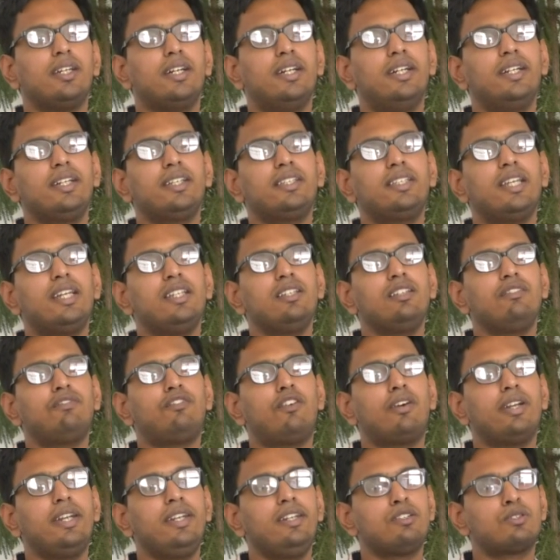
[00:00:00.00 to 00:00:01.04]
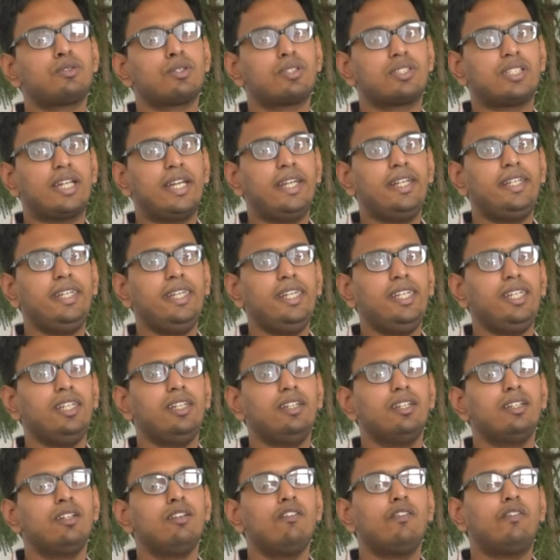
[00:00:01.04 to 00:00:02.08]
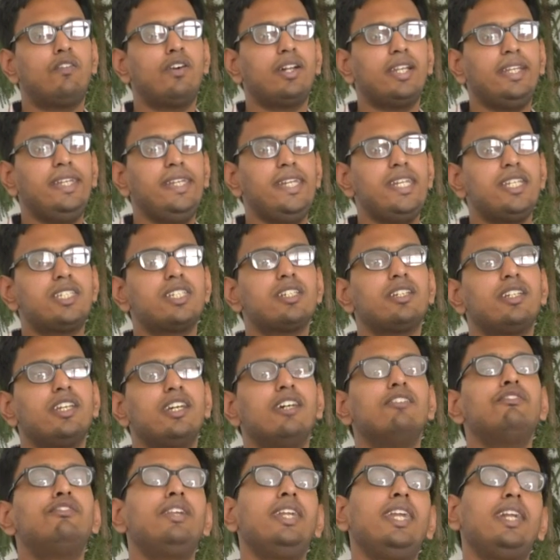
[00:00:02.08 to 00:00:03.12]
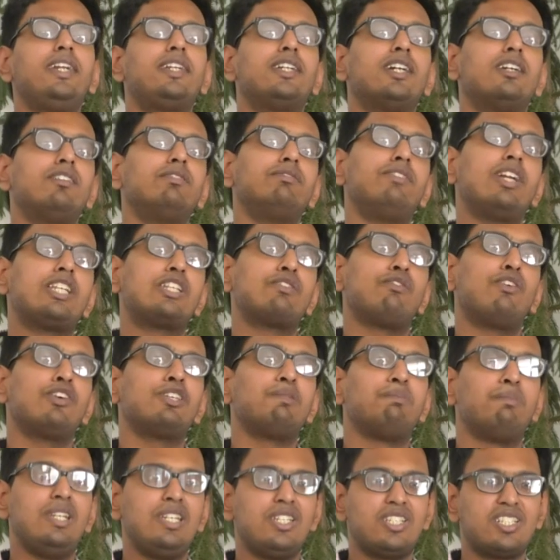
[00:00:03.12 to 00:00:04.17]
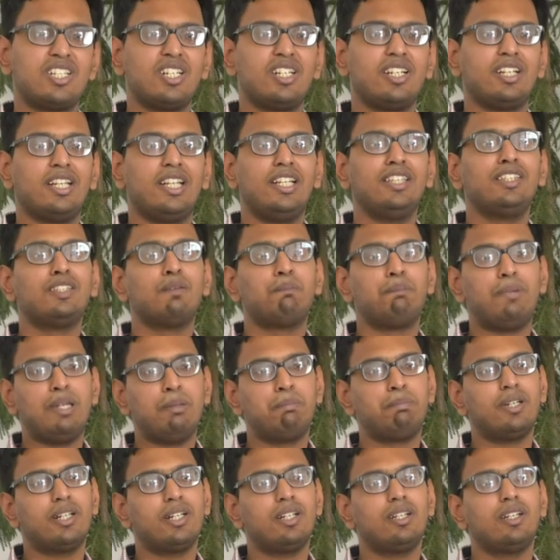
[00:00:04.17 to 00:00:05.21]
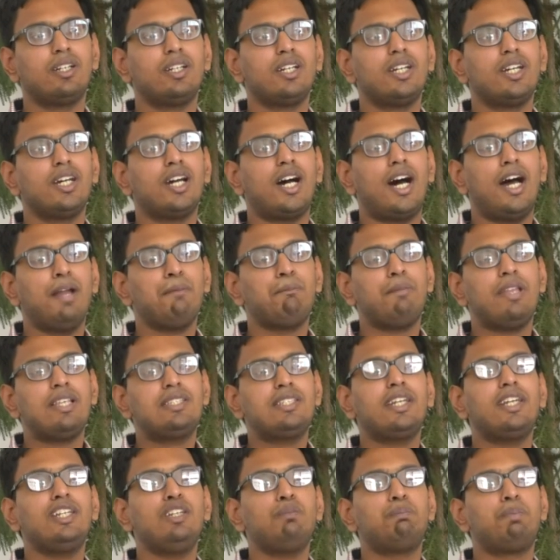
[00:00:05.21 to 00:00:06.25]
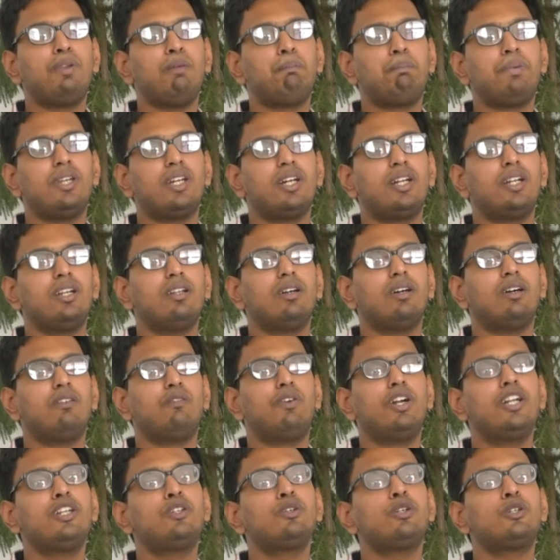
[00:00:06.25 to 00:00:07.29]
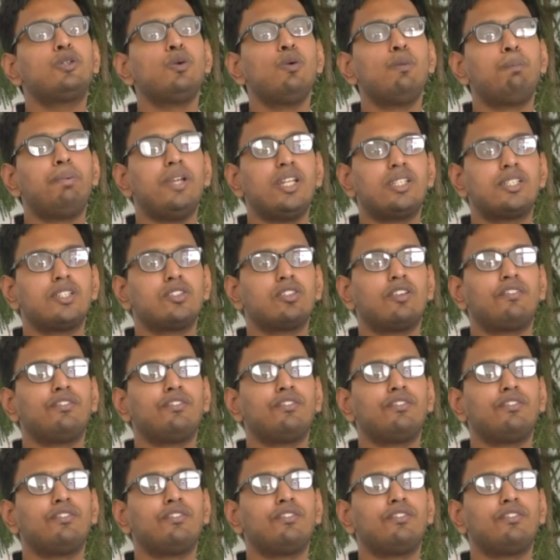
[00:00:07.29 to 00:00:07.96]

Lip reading: And then for Indian society, for each and every term which was mentioned in the paper, I basically prepared 1 to 2 pages